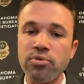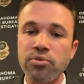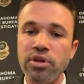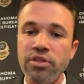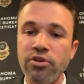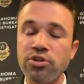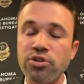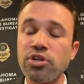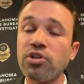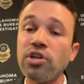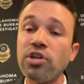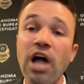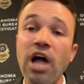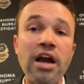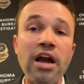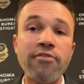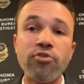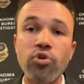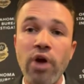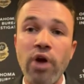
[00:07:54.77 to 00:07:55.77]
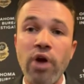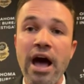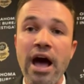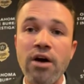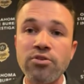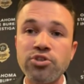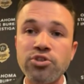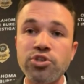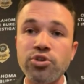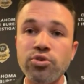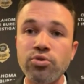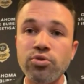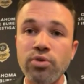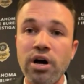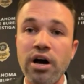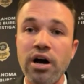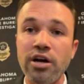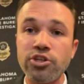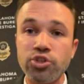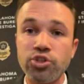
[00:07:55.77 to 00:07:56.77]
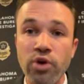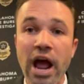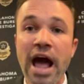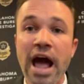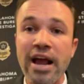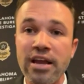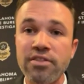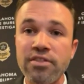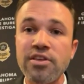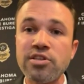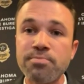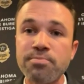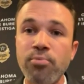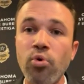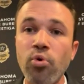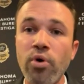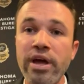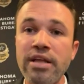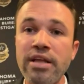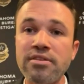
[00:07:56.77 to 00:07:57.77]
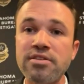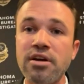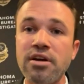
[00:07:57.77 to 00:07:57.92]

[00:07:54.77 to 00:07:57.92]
There's a lot of ground to track at this point